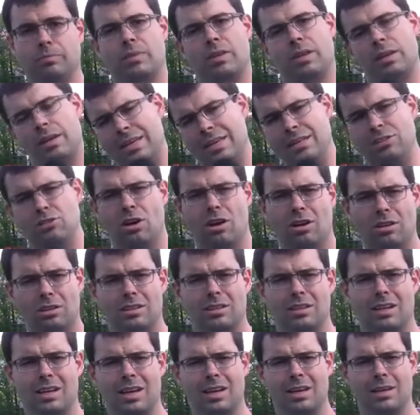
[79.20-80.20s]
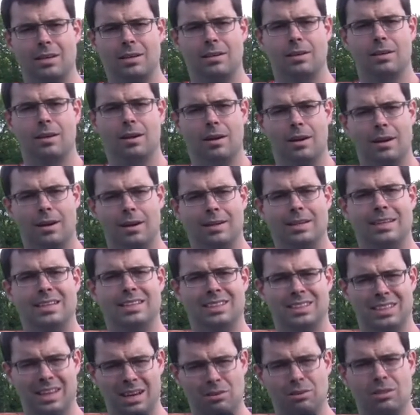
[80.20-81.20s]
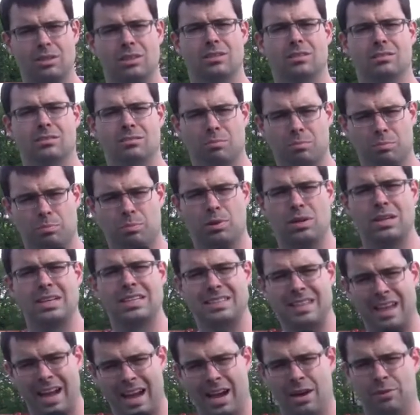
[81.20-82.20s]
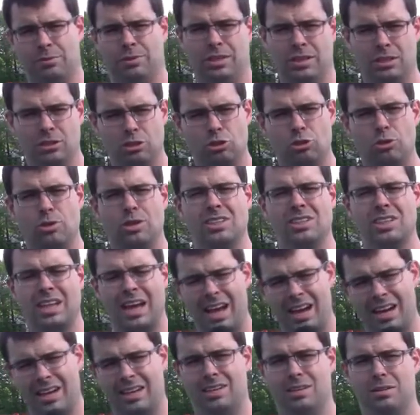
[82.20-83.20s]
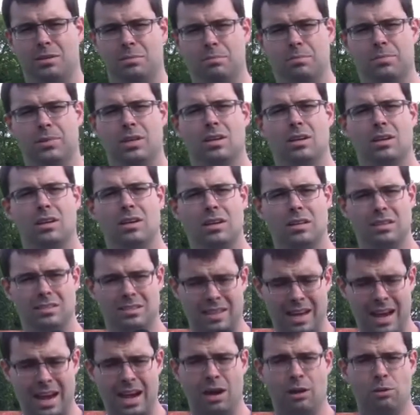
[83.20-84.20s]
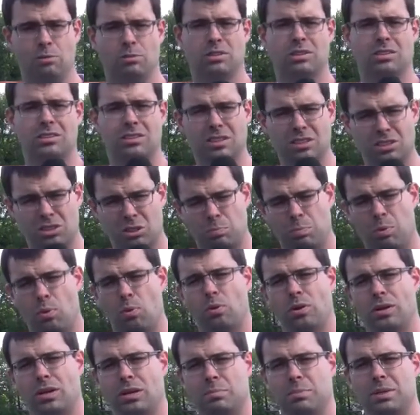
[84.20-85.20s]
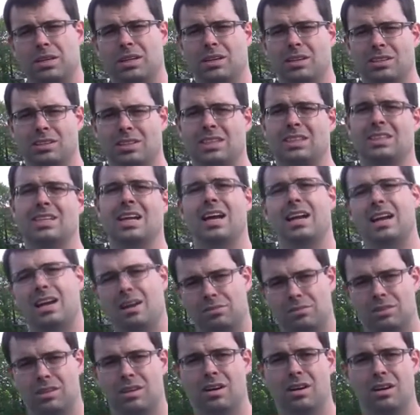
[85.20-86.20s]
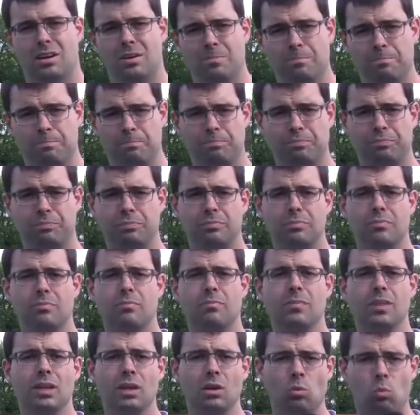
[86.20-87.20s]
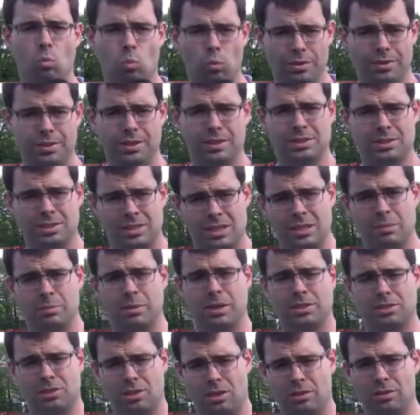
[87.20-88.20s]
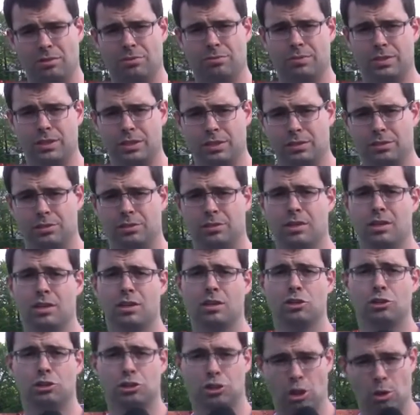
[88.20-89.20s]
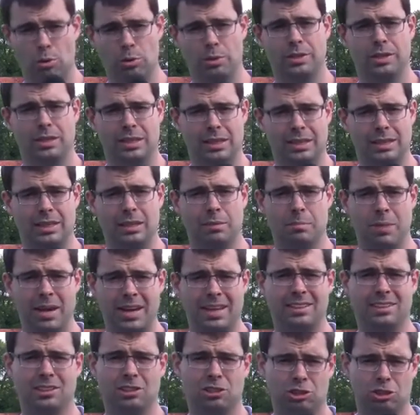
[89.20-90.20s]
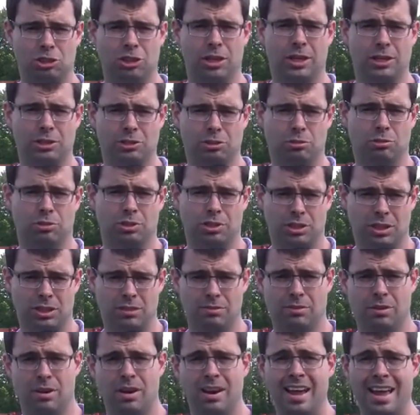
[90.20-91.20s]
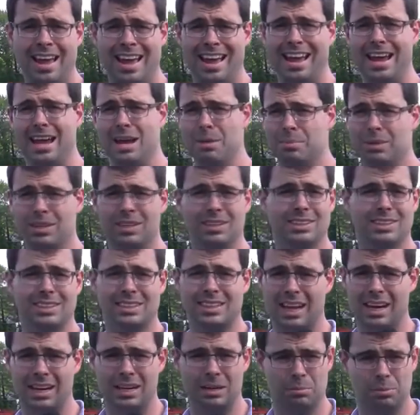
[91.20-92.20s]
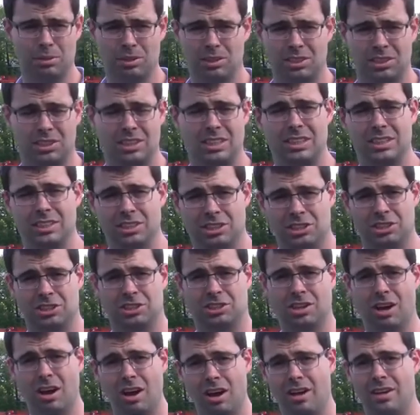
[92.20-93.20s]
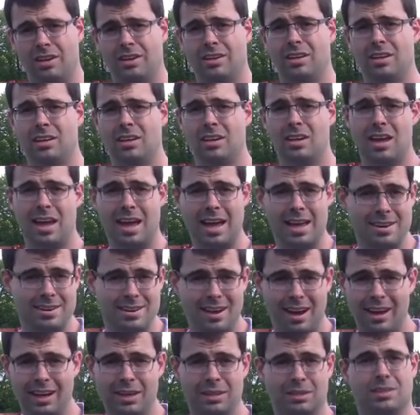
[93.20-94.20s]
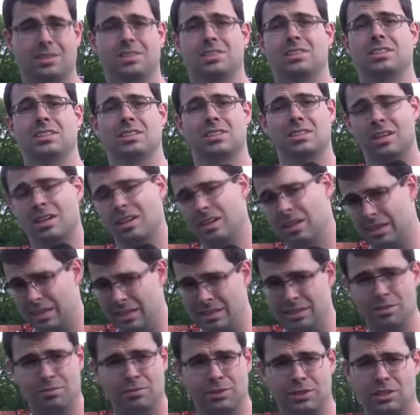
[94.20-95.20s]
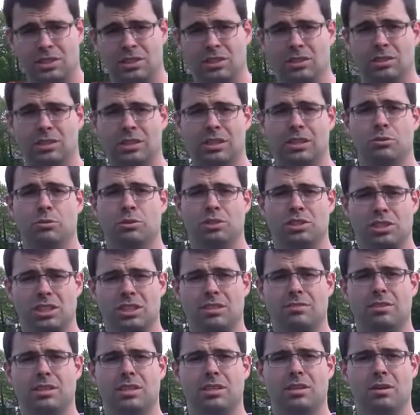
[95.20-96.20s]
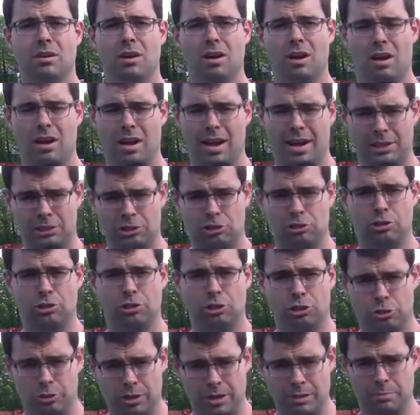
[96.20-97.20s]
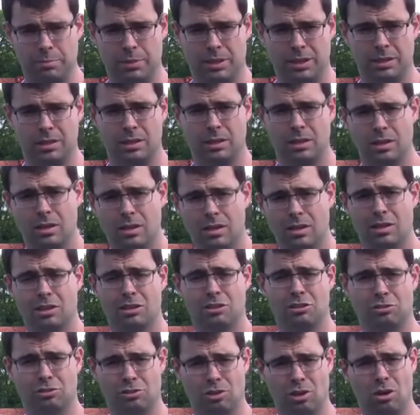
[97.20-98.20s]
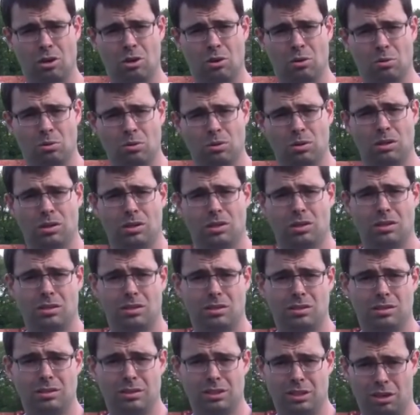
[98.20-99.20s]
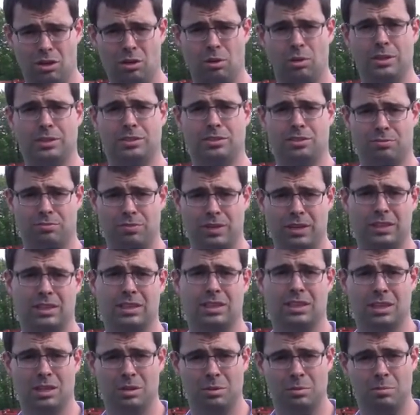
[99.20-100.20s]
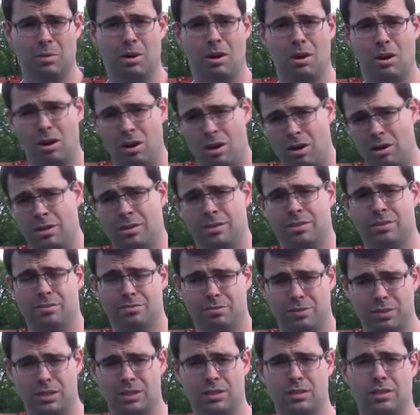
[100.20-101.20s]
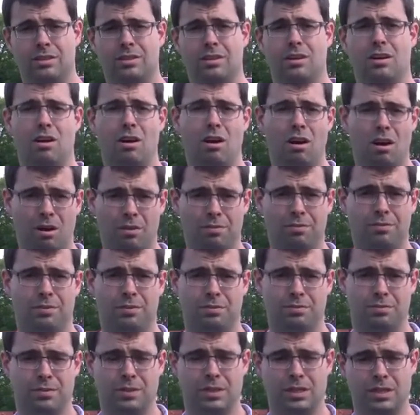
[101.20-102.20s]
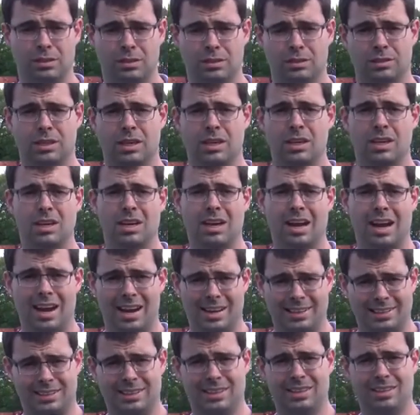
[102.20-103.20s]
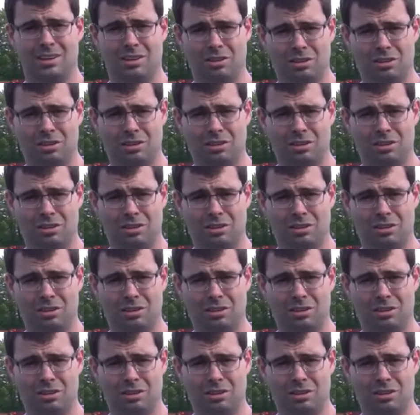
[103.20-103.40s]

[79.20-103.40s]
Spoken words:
He talked today. He sounded pretty down. The injury's gotten him down, disappointed because he's not out there with his teammates on the field showing that he can make this change to receiver, and because he's not able to see his son at night because he's in the facility receiving extra treatment. So, you know, it's affecting him on the field, off the field. I said